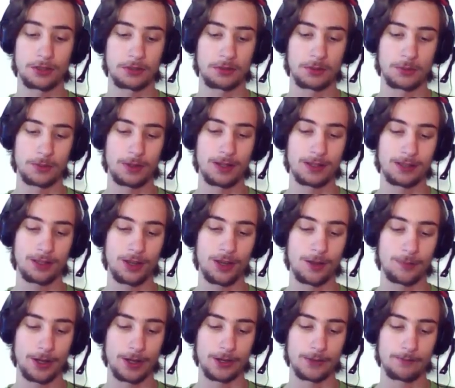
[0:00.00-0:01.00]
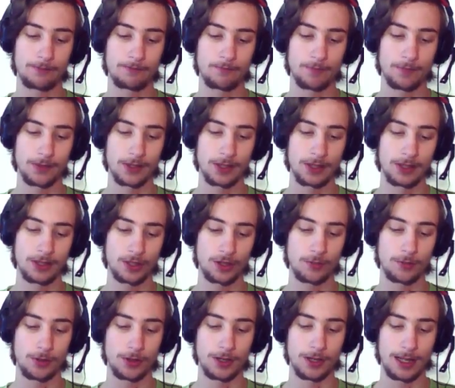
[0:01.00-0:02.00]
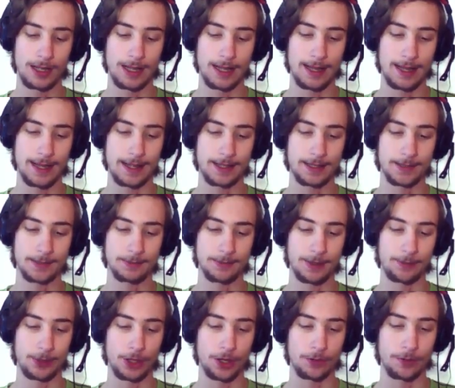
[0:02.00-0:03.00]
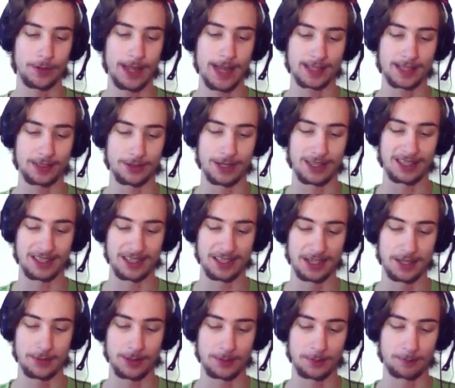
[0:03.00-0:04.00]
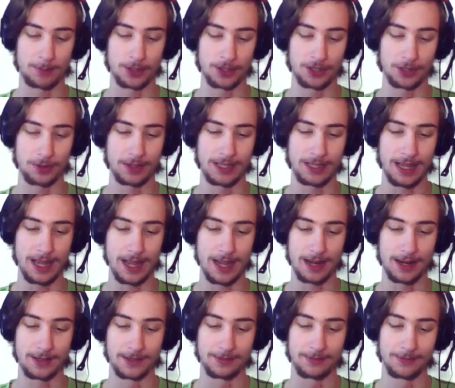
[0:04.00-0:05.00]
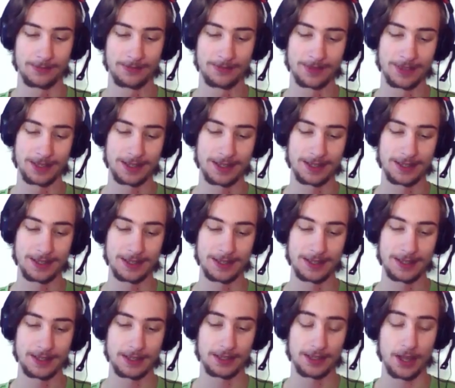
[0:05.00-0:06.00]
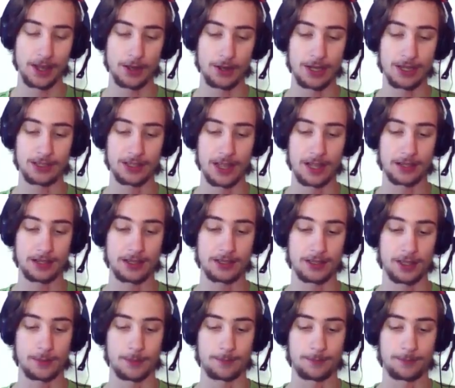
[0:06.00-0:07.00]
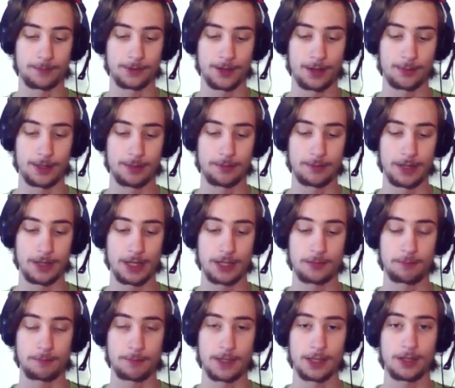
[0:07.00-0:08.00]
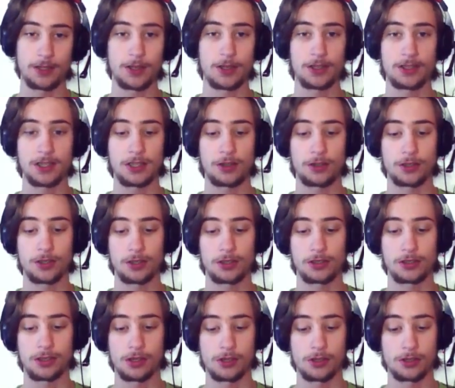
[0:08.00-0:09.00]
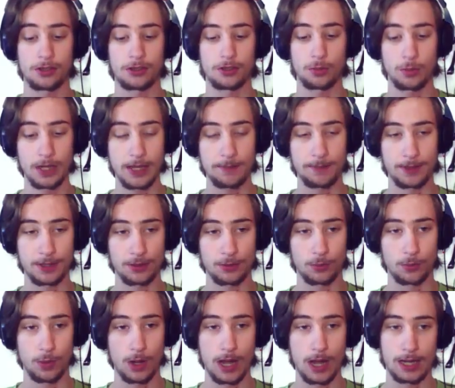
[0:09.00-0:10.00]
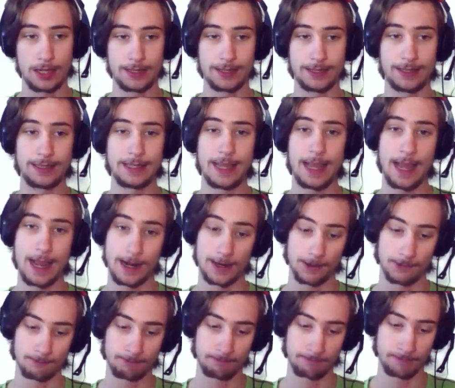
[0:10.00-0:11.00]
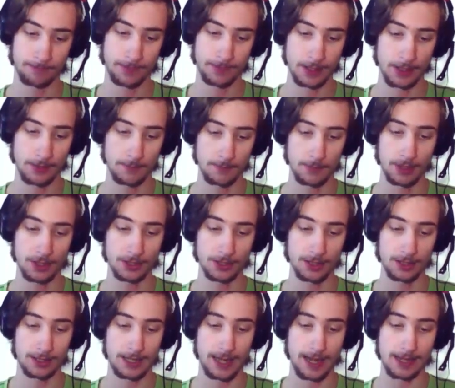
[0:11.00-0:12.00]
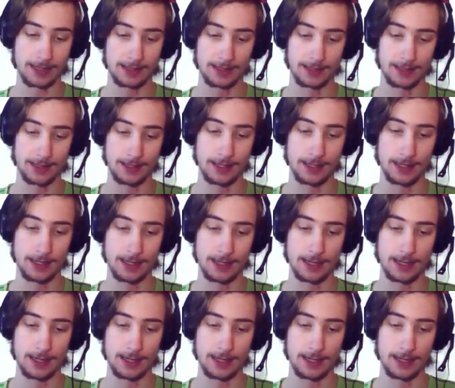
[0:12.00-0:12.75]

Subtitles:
will combo. Or more like, if you don't react to it, he will put you in the air. Though he's got a problem. It's because it also still sweeps while in the air. Because of that, he